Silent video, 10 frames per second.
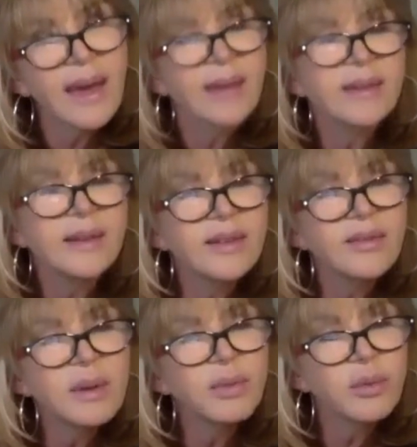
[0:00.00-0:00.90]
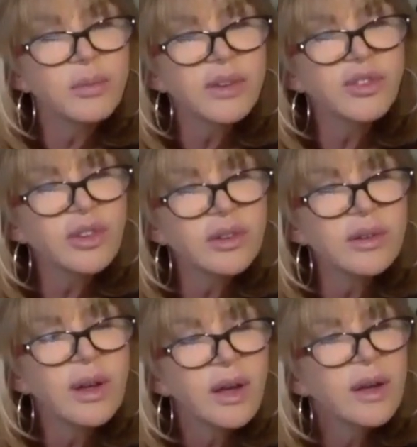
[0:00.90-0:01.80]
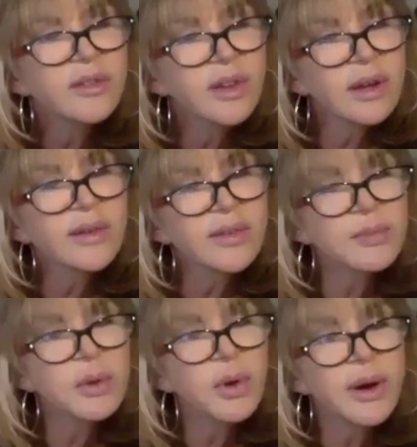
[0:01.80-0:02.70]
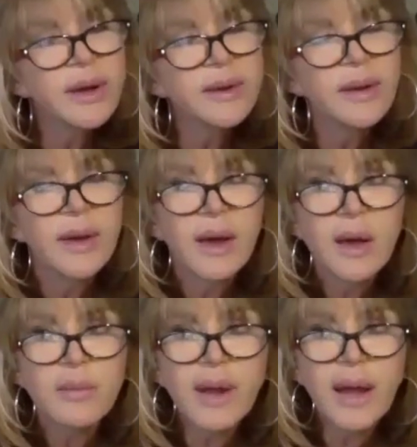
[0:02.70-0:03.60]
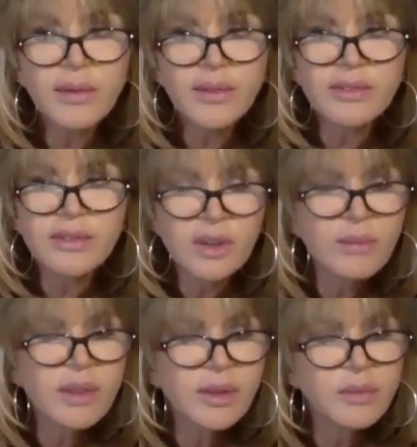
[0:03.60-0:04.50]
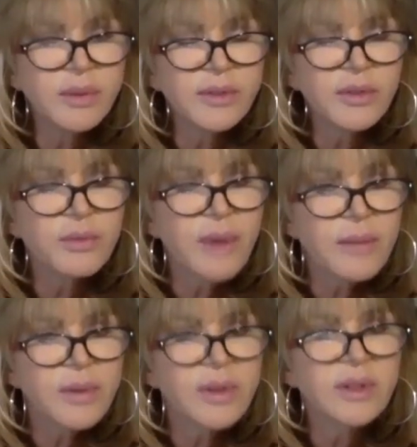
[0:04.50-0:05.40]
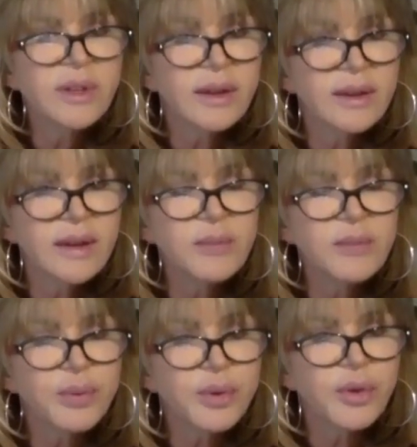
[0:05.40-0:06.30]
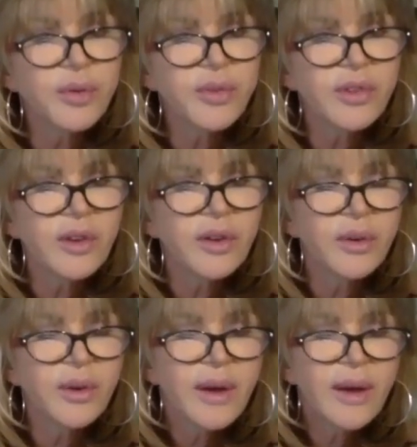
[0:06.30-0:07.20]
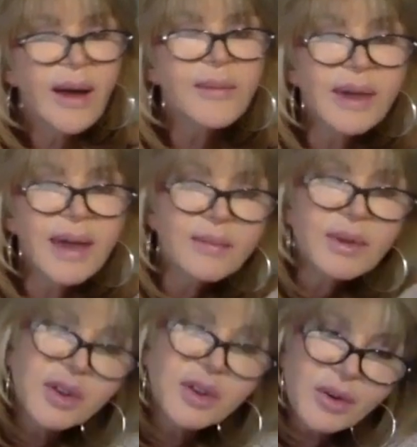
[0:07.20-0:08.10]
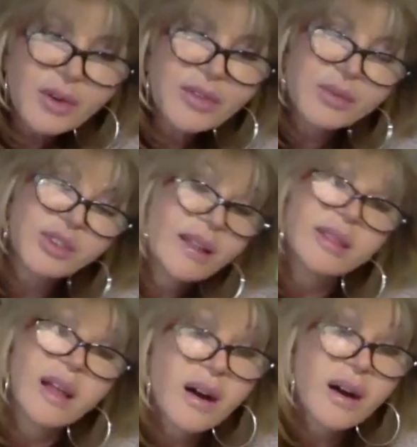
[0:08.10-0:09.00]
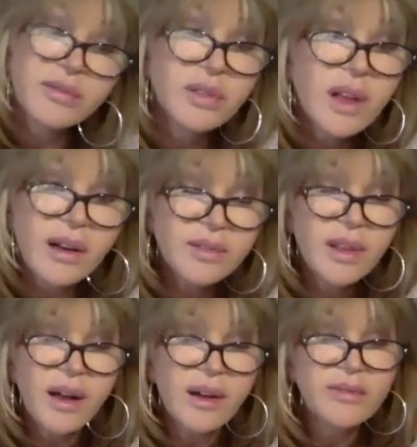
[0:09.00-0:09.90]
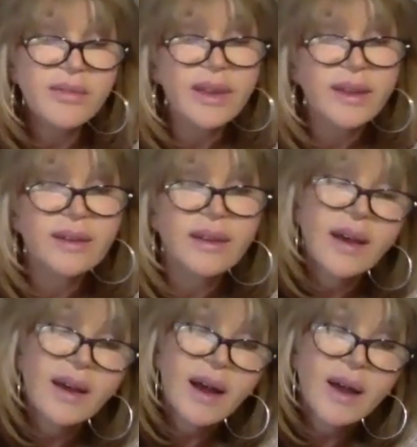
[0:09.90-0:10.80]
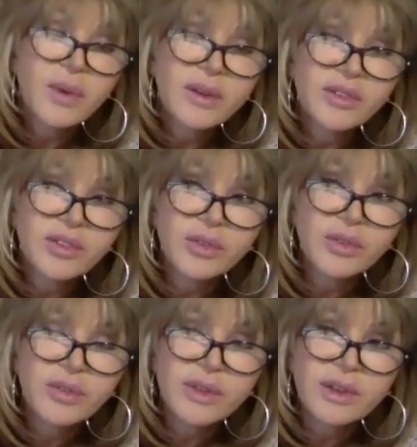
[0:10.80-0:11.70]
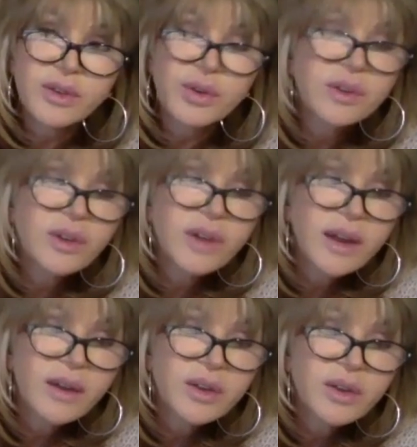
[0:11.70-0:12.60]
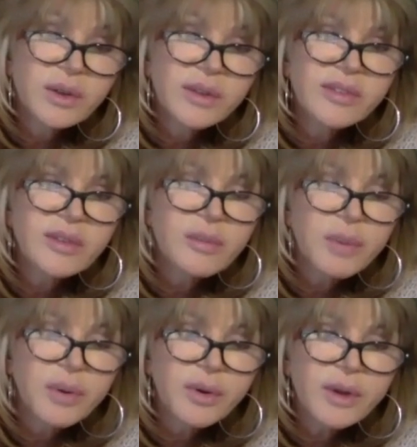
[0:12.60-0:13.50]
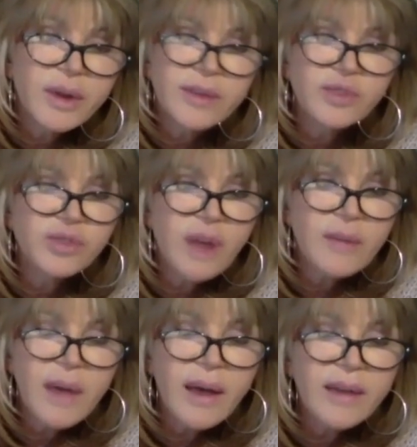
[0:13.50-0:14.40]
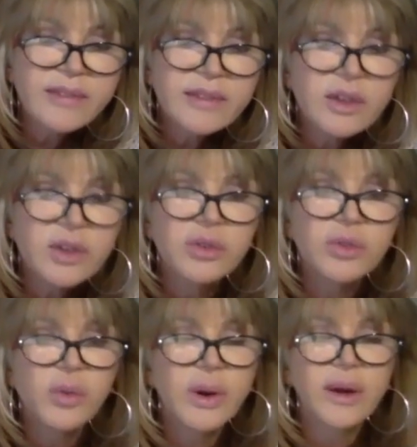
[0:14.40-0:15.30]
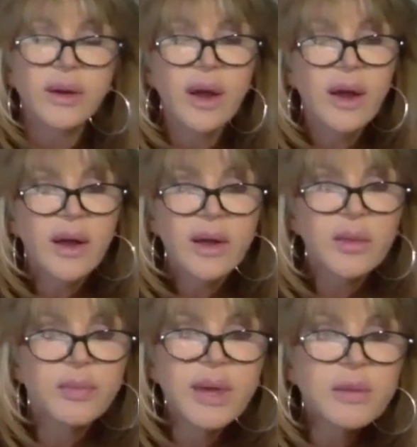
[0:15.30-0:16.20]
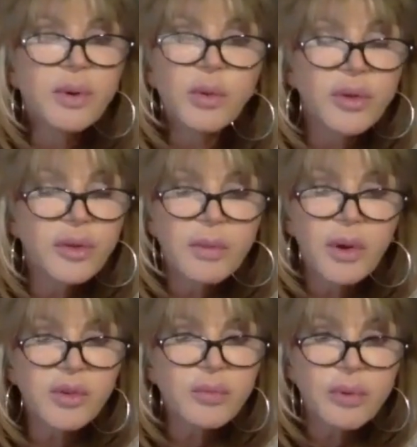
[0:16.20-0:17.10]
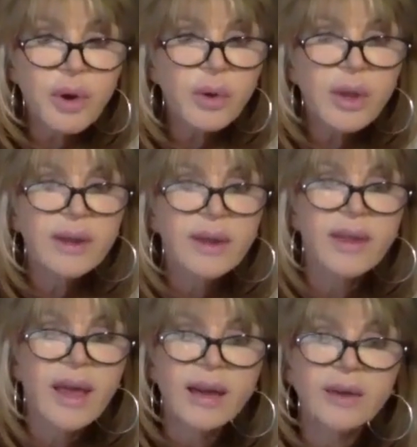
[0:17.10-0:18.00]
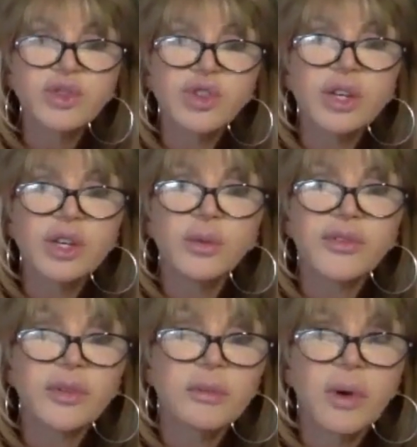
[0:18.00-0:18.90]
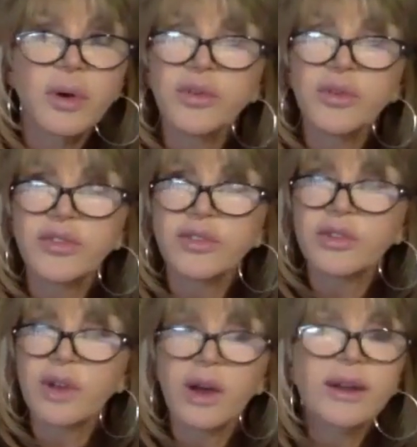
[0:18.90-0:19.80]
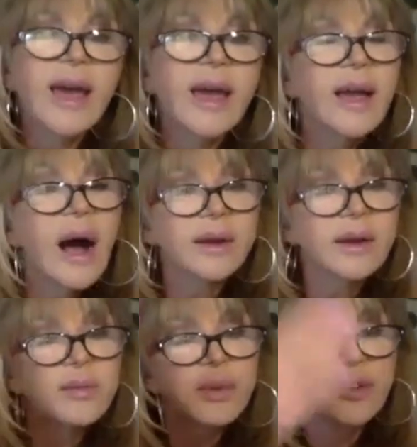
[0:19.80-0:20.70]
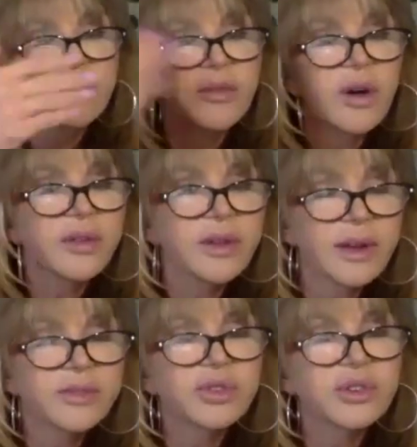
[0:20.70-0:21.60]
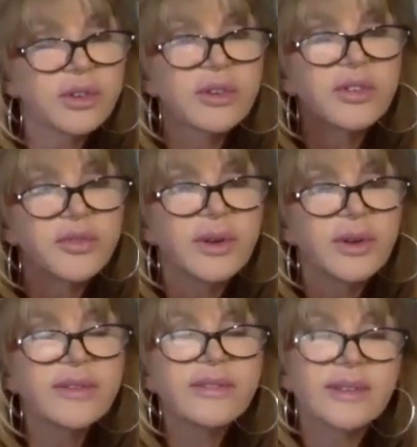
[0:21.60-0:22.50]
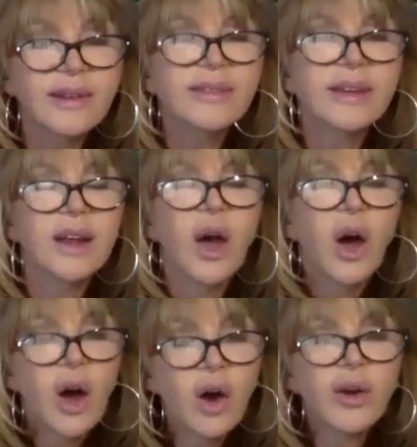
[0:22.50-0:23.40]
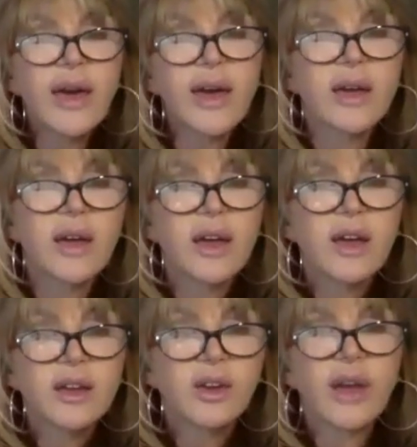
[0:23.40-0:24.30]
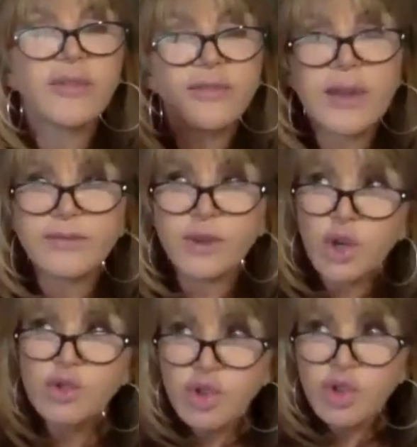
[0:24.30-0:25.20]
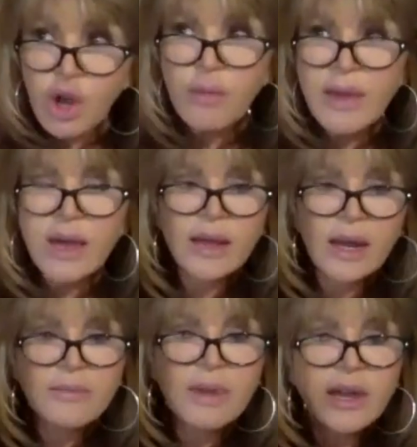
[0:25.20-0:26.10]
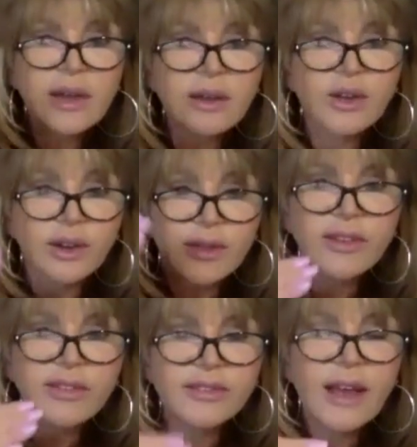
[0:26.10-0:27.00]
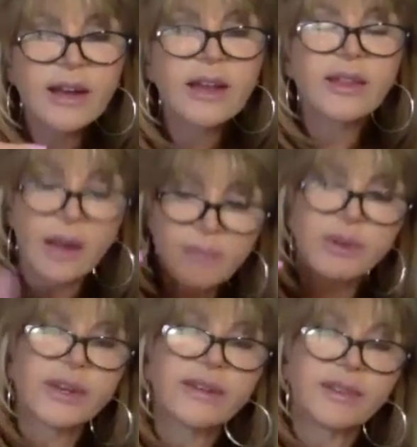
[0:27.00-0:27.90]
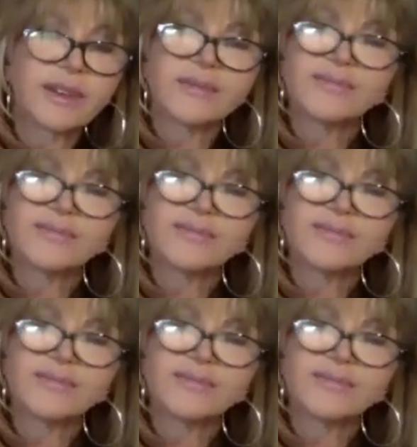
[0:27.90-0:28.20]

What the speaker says: to give me permission to explore it. But I was, I'm a little bit of a rebel and I need proof. So I became a nurse, which I love, love, love. And I went to the critical care units, the burn and the trauma ICU, where the people were the most broken and the energy was the most chaotic because of all the electrical interference. And I said, okay, if you show me that I'm a healer in this setting, then I'll believe it.